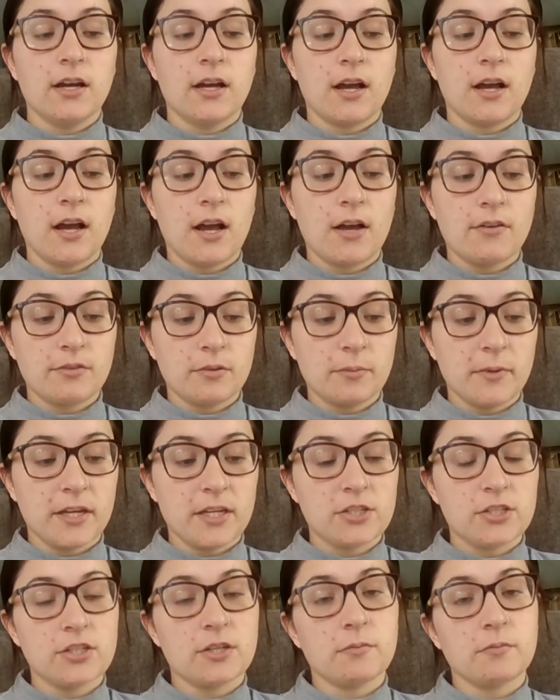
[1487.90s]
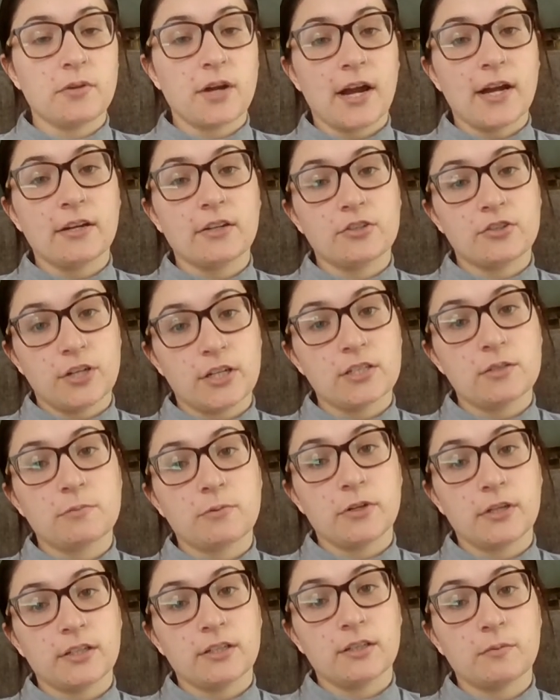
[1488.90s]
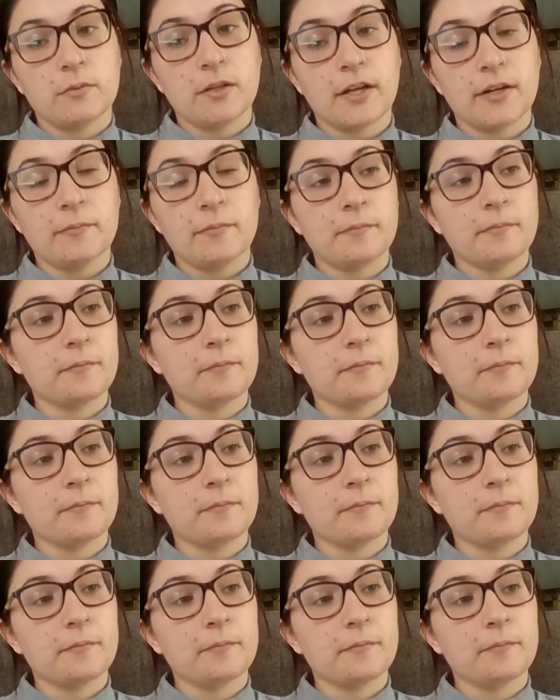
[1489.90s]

of the patient prior to transporting the blood.